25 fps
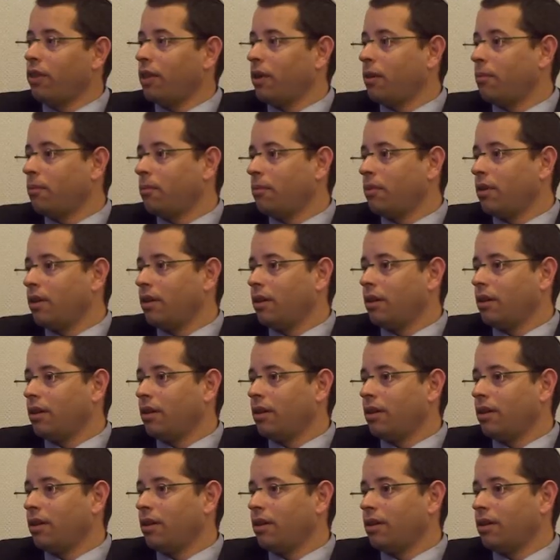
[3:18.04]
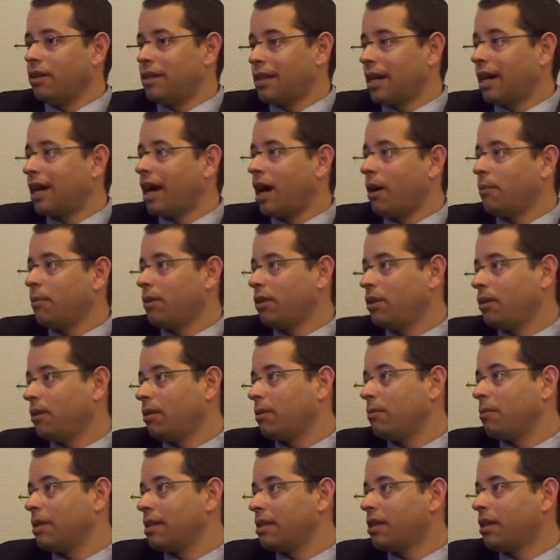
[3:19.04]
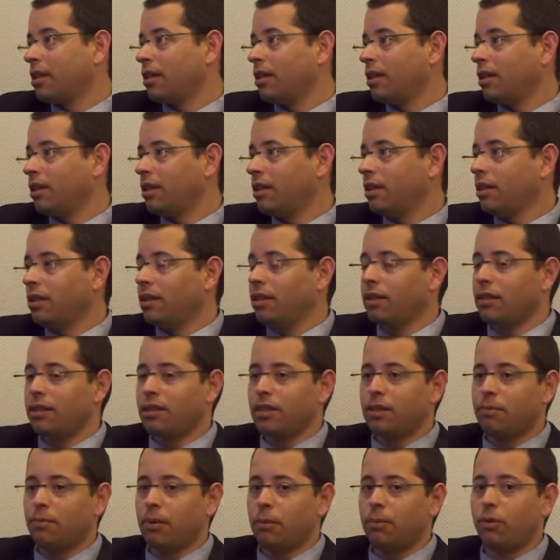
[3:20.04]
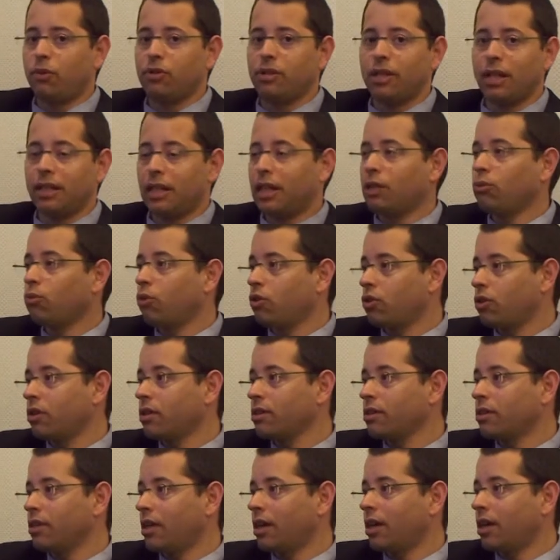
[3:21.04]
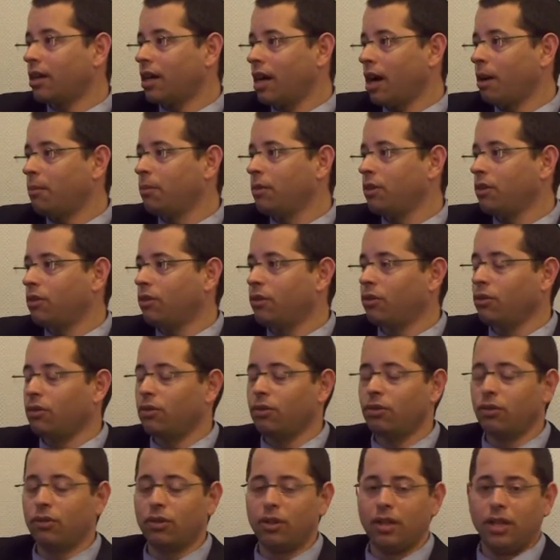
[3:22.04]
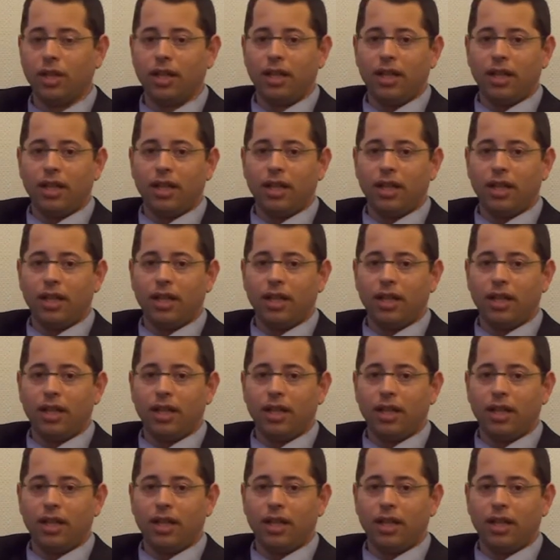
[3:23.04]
of them, they're coming, basically these people, they are not workers, they are coming to